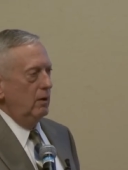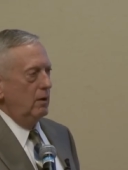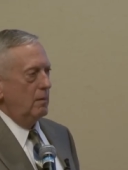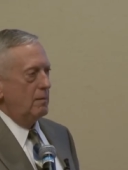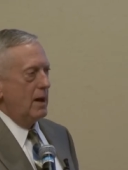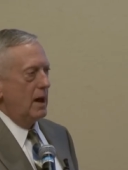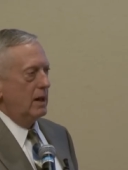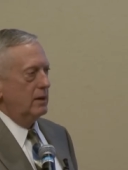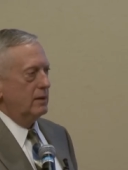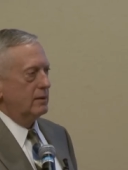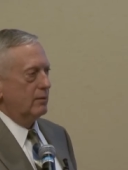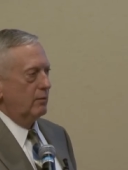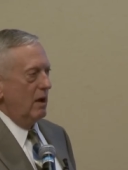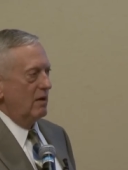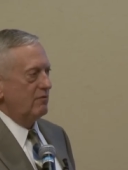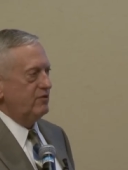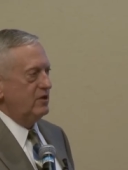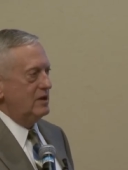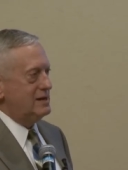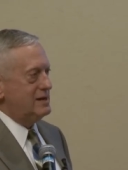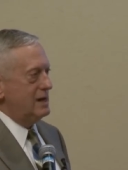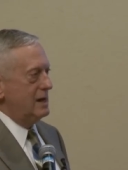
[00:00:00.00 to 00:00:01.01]
about his
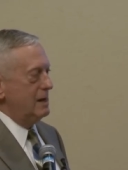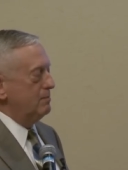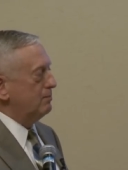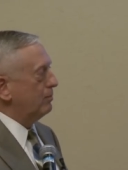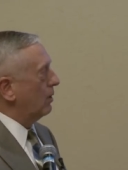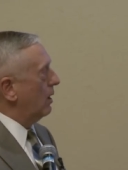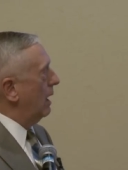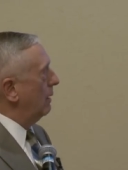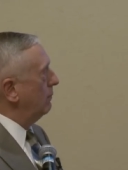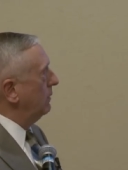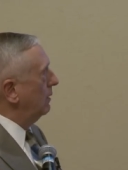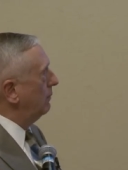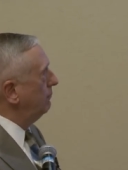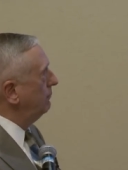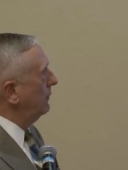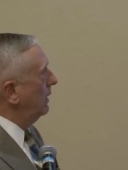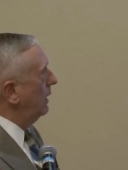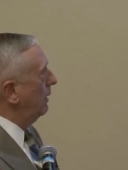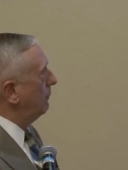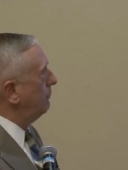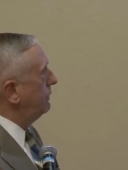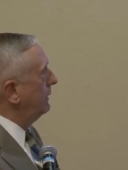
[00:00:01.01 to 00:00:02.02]
refugee problem
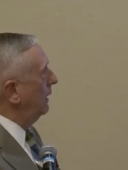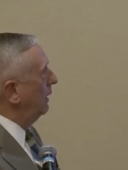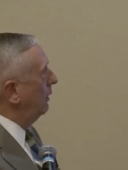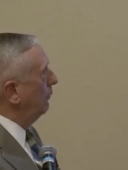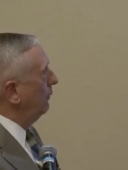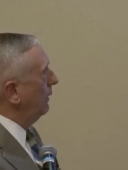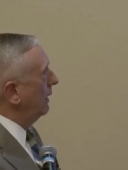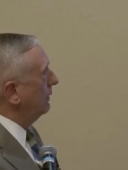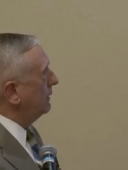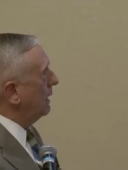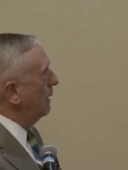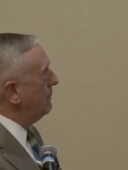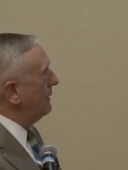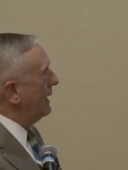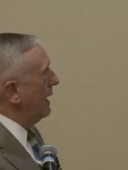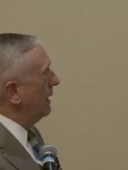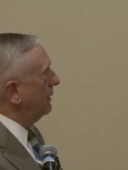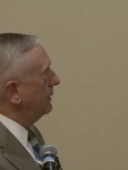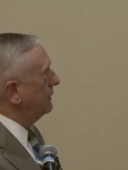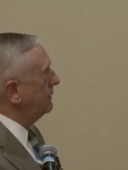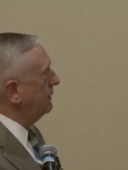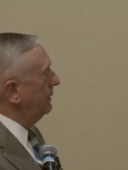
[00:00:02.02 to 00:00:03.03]
up here coming
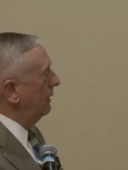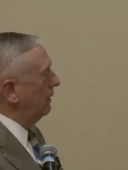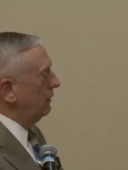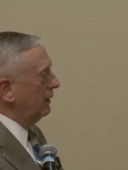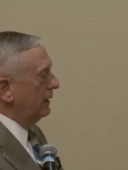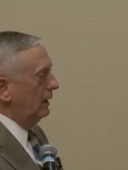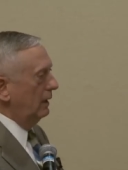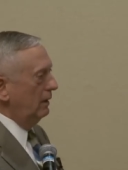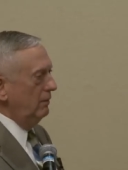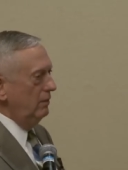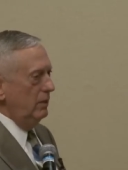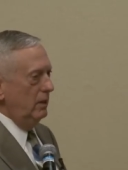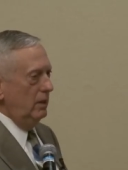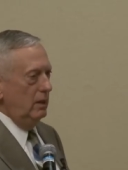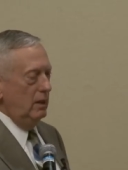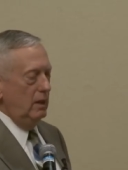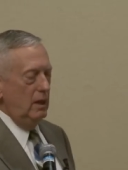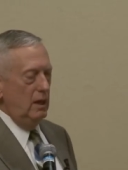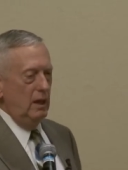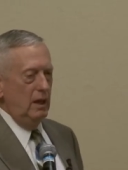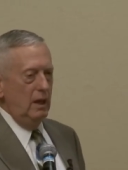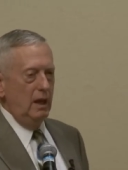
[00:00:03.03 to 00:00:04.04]
out of Syria.
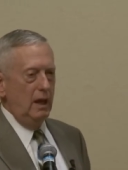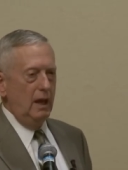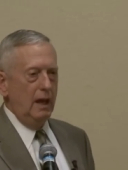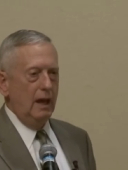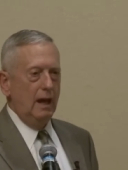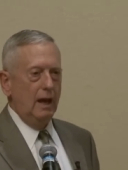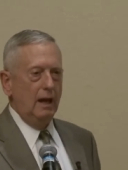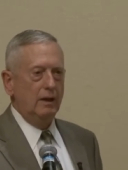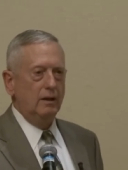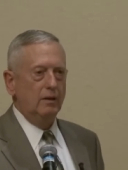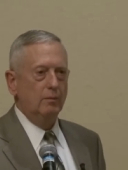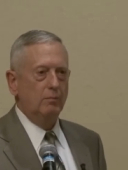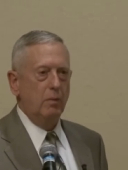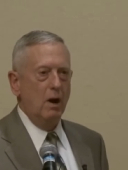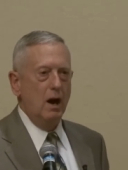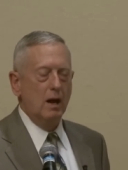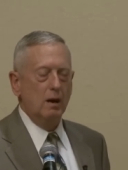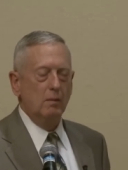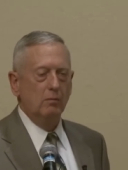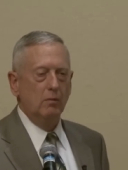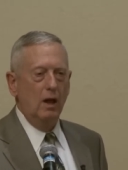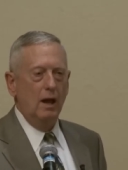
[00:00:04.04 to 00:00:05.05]
And the
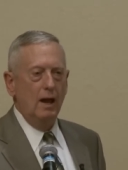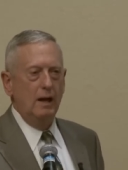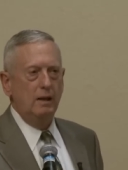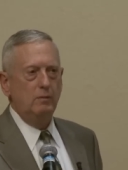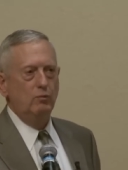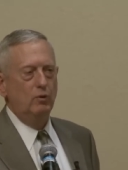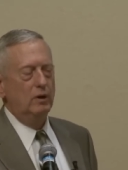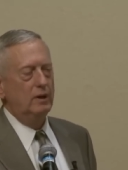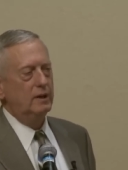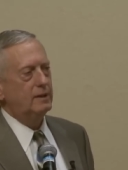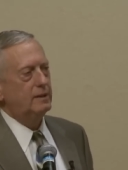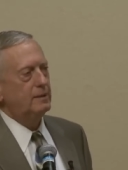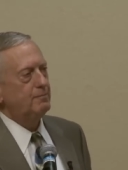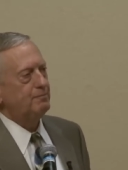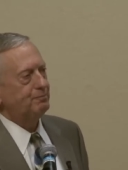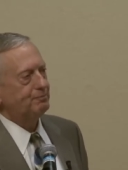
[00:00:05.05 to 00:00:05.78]
bottom line was,